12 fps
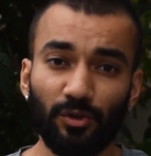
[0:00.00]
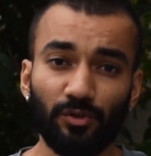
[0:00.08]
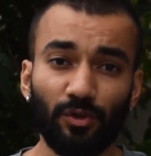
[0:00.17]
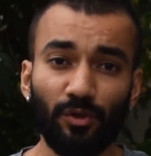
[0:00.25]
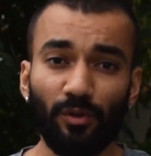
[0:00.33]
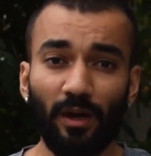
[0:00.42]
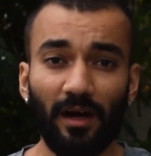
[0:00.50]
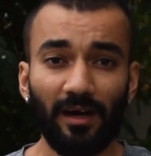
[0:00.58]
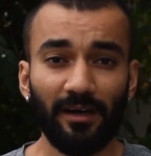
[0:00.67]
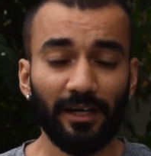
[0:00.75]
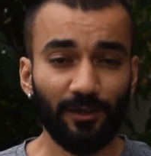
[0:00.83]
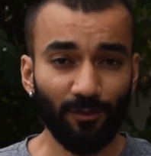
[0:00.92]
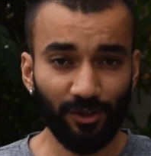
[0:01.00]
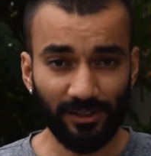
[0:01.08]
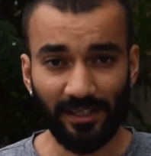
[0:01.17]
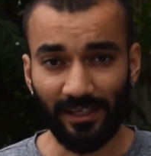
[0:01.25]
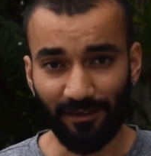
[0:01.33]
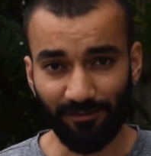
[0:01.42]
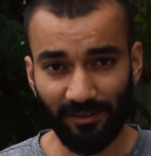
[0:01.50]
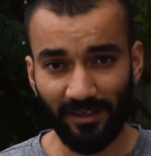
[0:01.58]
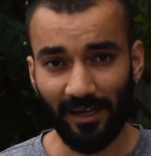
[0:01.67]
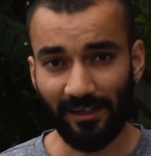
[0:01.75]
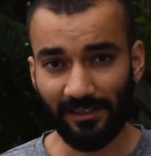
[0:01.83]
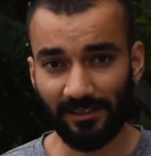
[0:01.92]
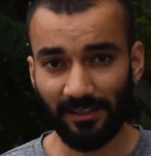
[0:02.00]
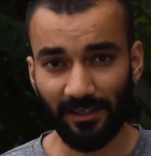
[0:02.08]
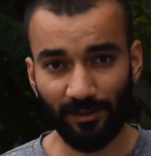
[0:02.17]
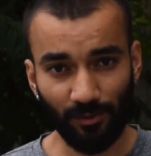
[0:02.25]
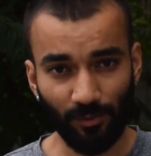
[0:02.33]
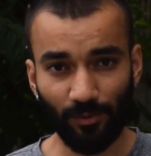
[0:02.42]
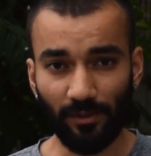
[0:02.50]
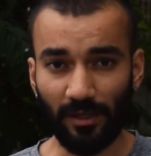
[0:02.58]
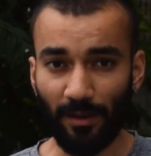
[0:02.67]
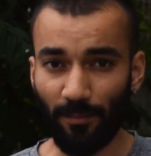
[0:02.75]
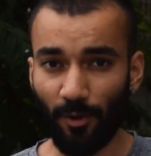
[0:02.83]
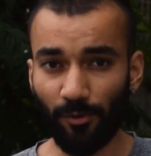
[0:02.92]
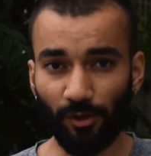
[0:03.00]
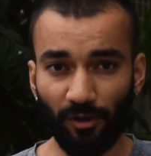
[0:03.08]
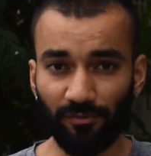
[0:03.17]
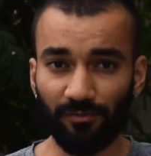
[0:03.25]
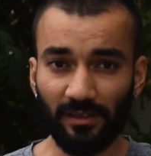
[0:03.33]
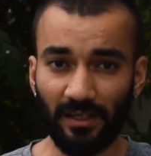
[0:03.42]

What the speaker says: So it was a tough thing, I'll say, to come out of